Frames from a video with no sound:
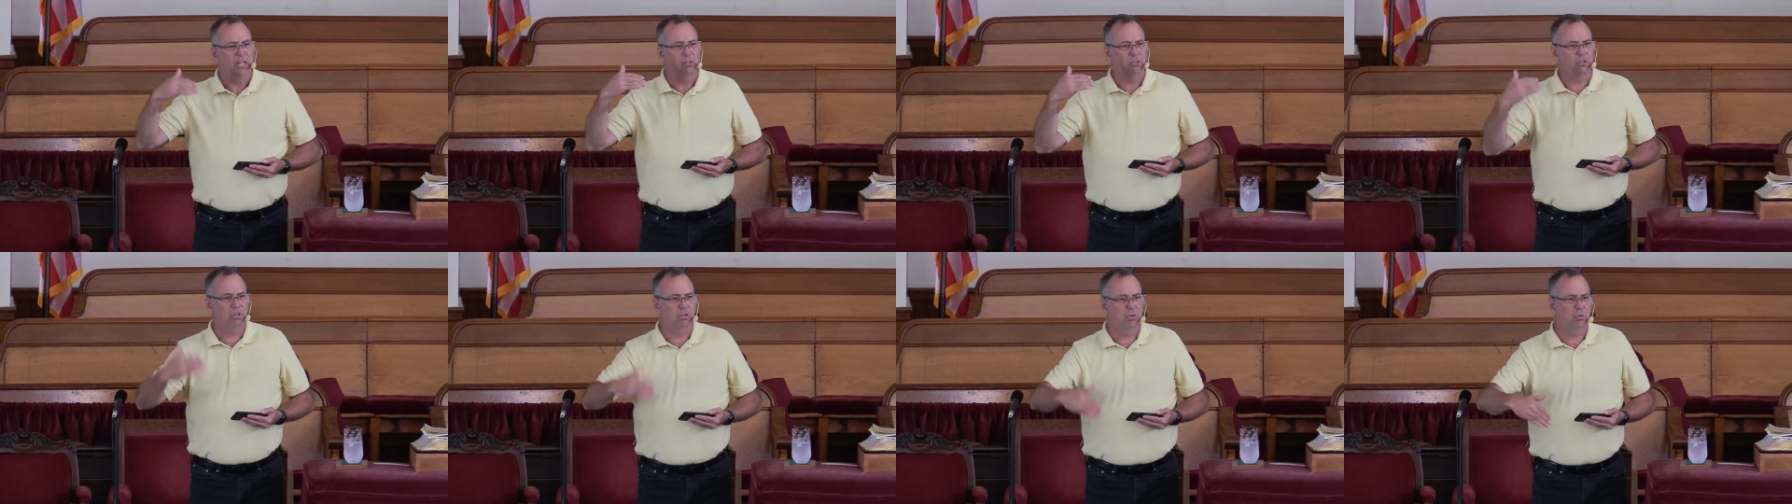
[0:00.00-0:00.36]

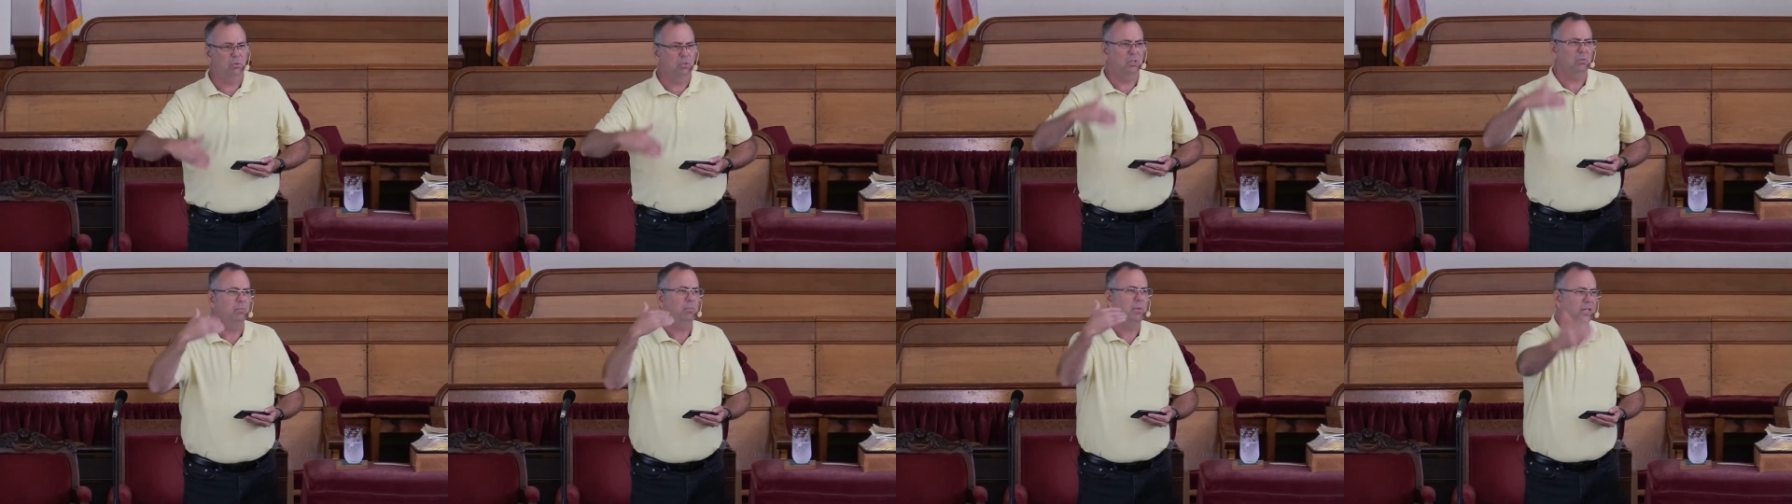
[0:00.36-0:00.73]
to
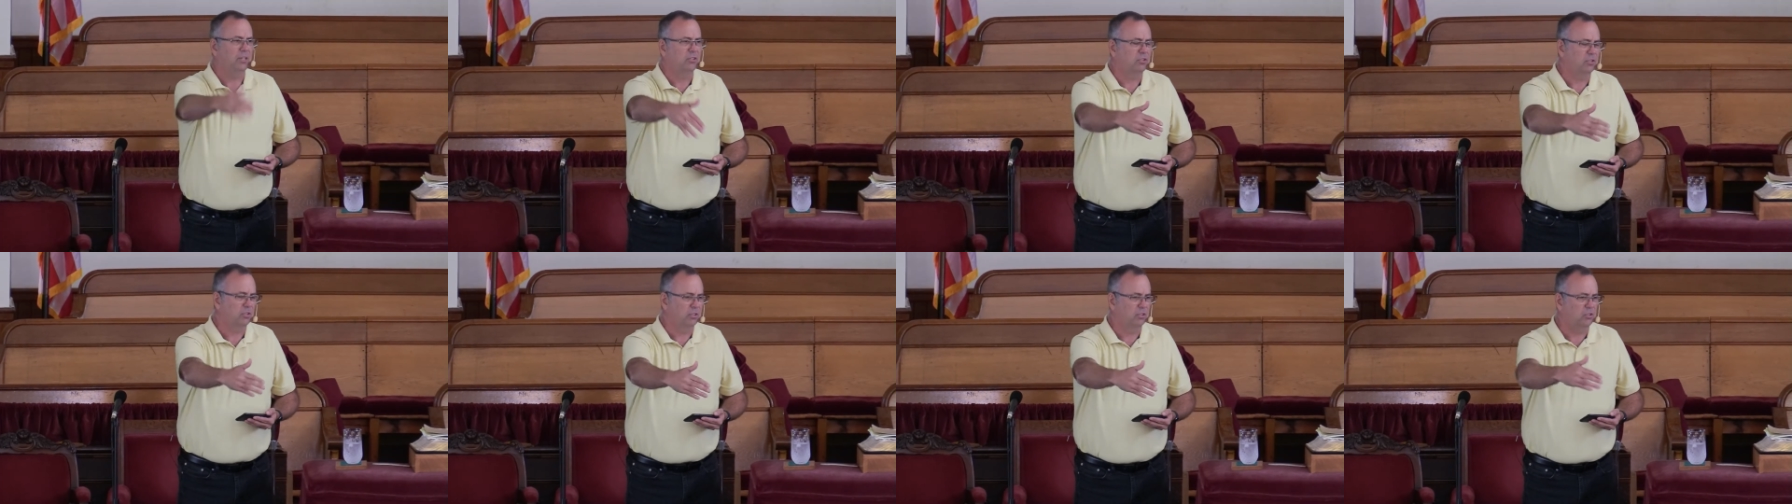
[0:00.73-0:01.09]
the
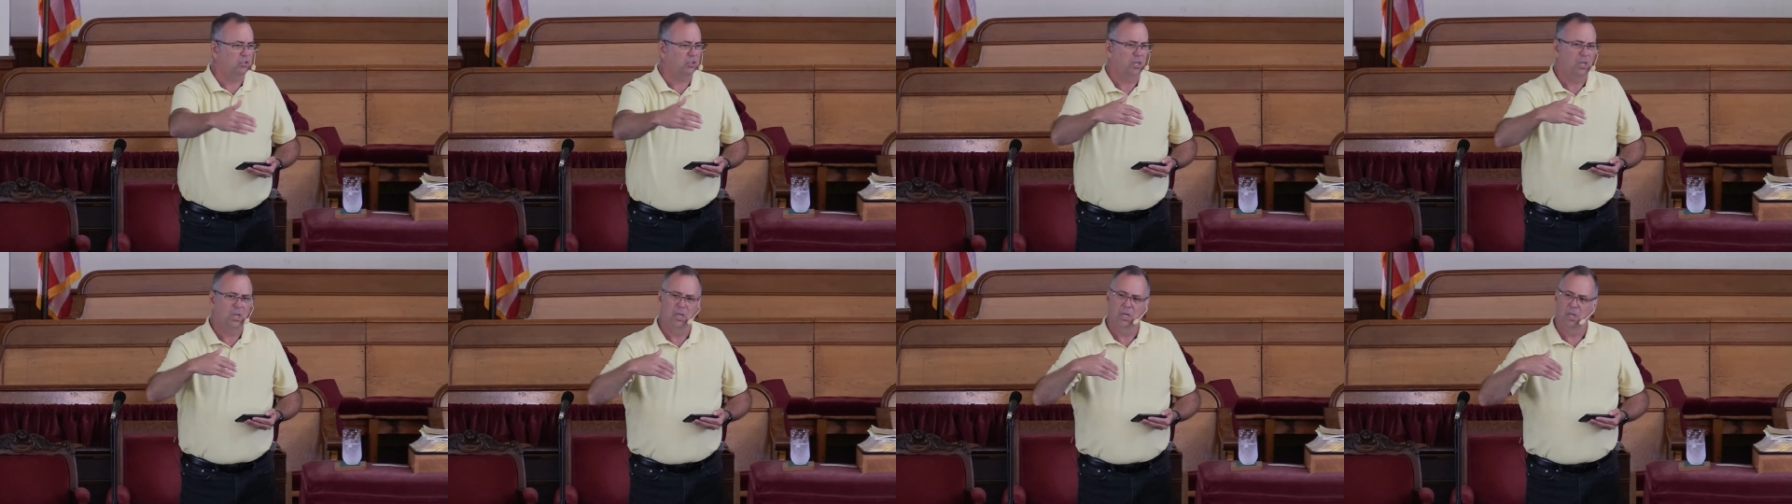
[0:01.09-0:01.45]

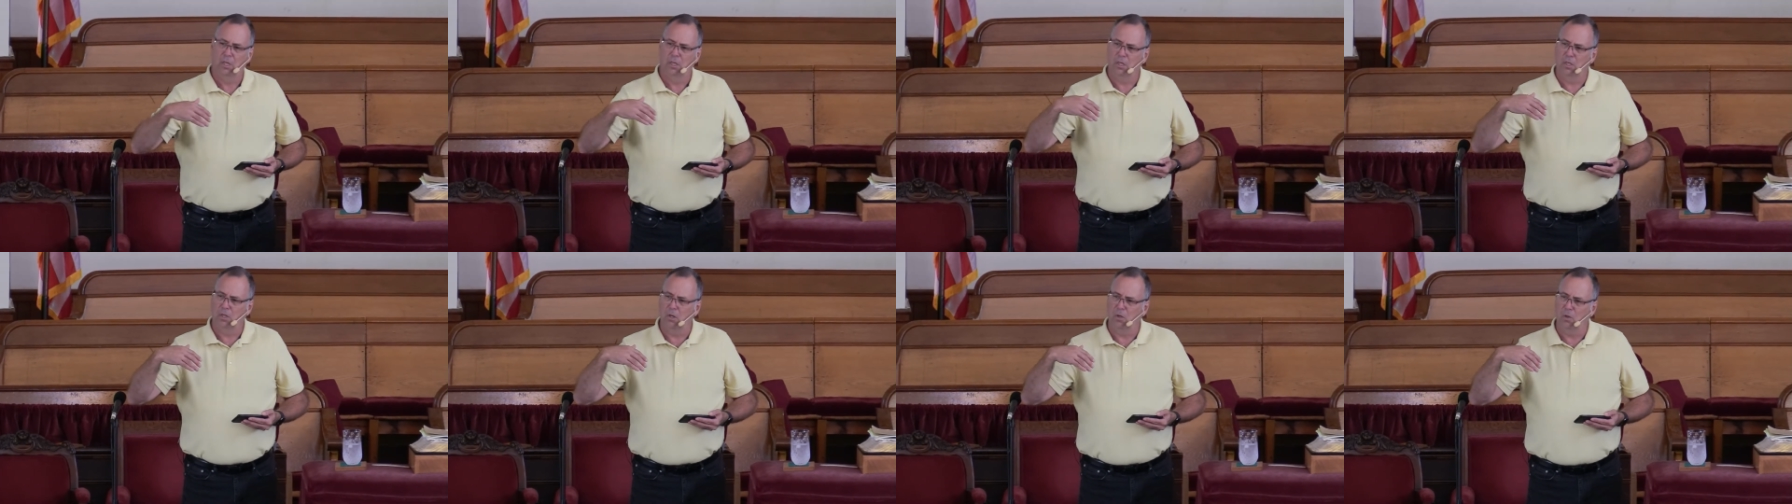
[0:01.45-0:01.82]
message,
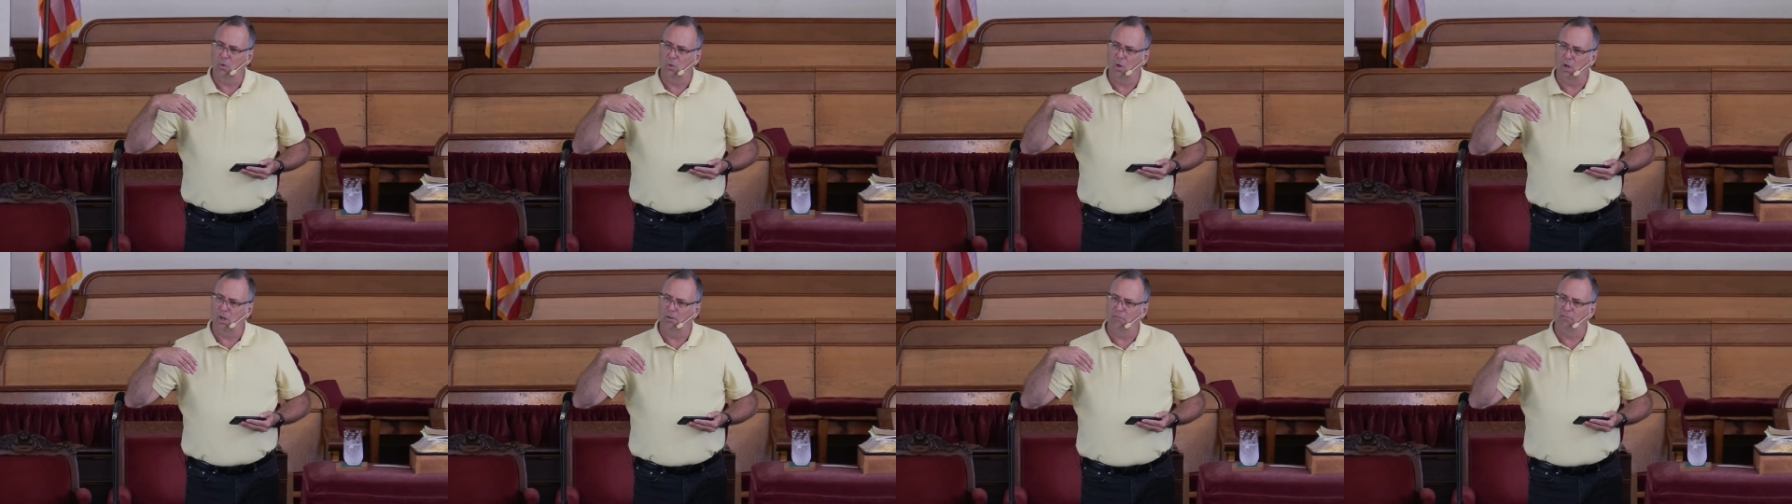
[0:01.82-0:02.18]
you
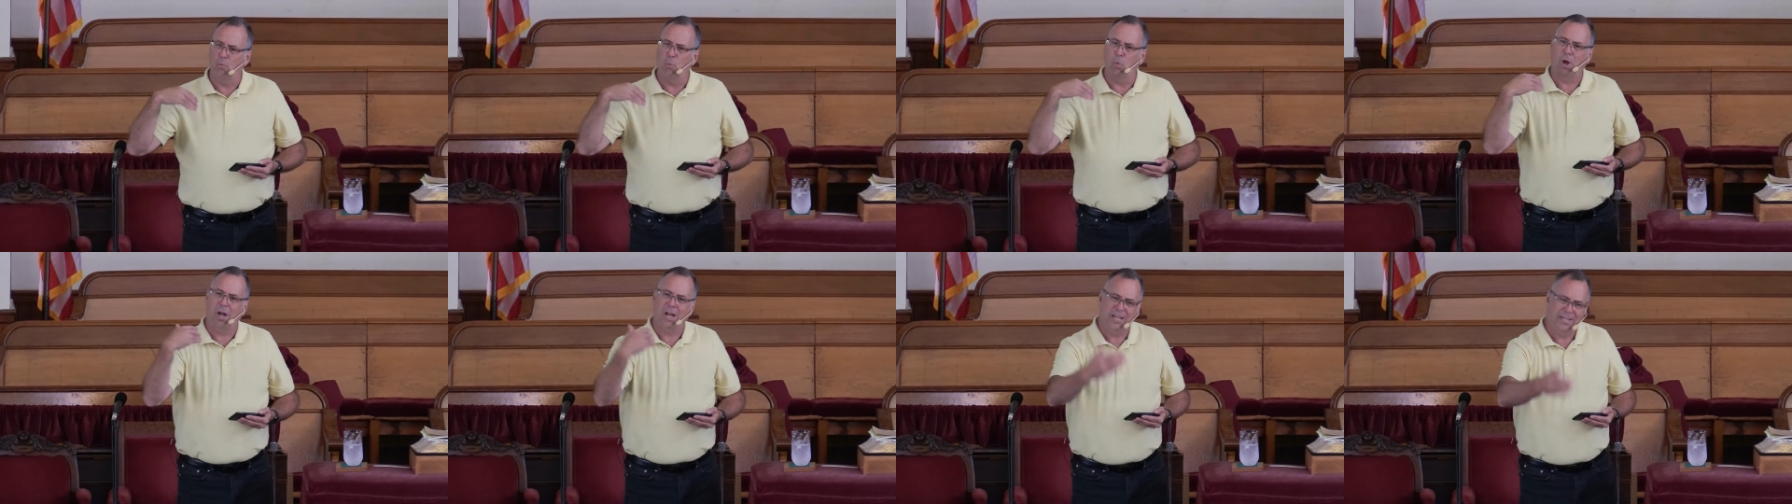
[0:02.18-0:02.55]
know, of
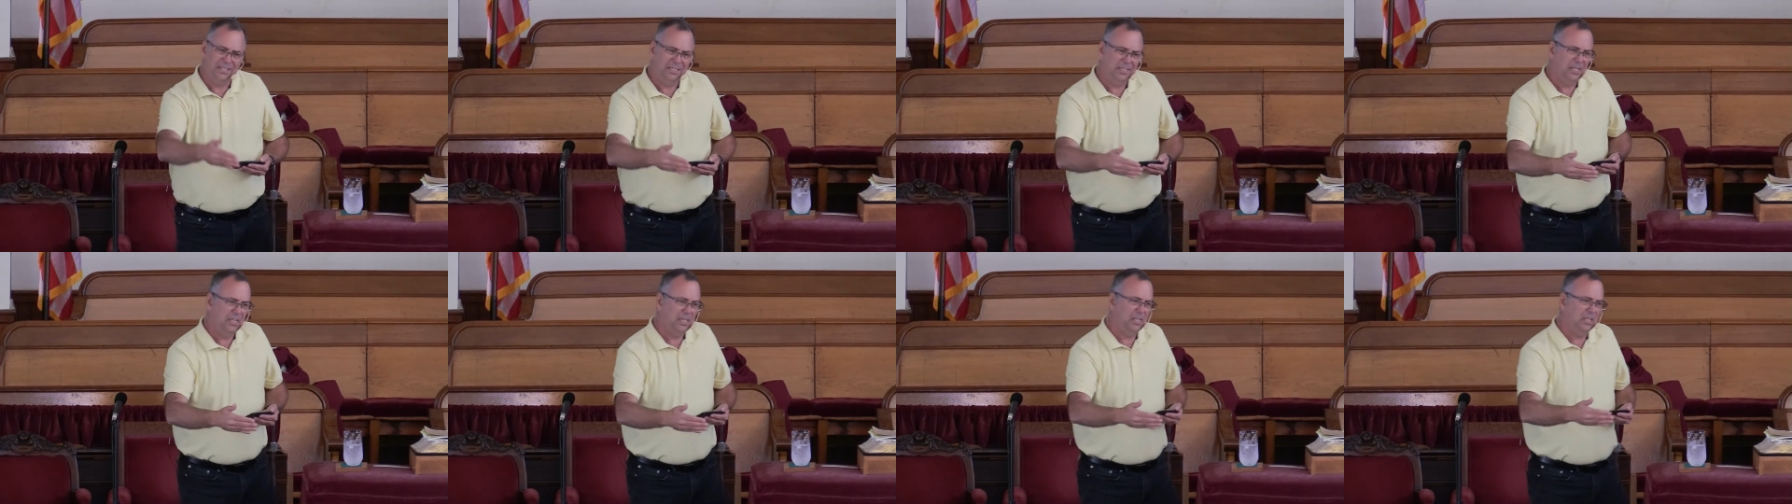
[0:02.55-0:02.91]

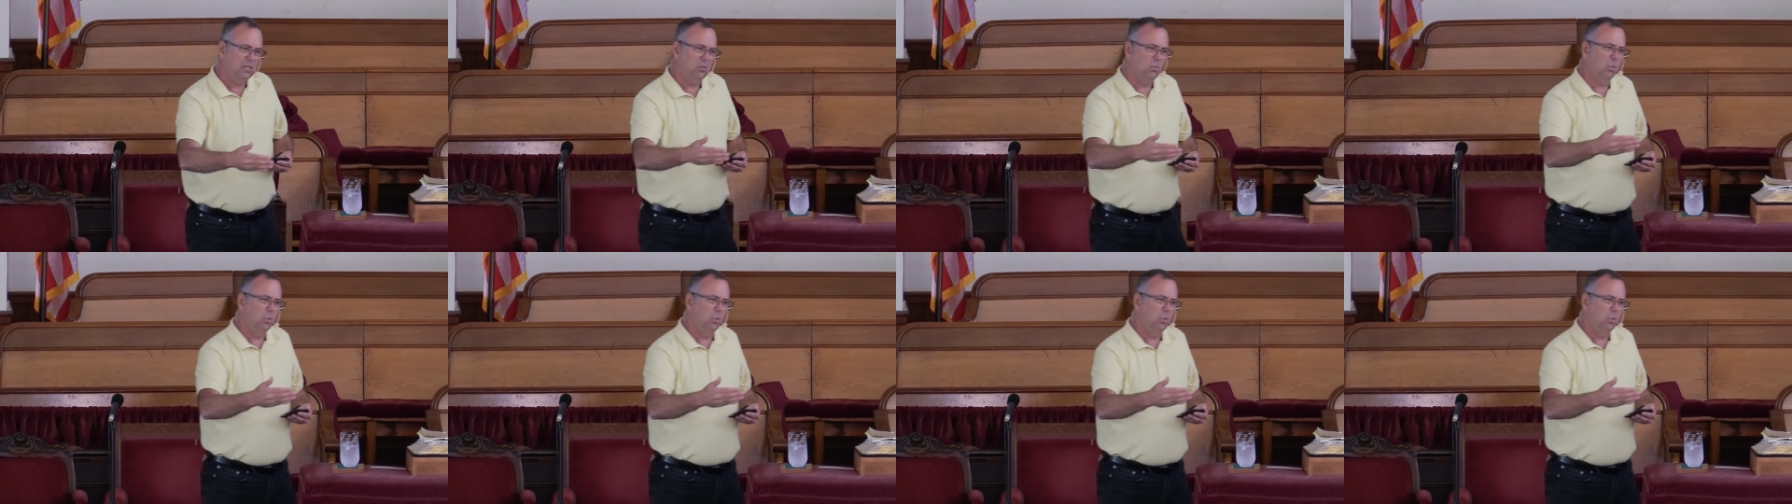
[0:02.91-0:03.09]
why he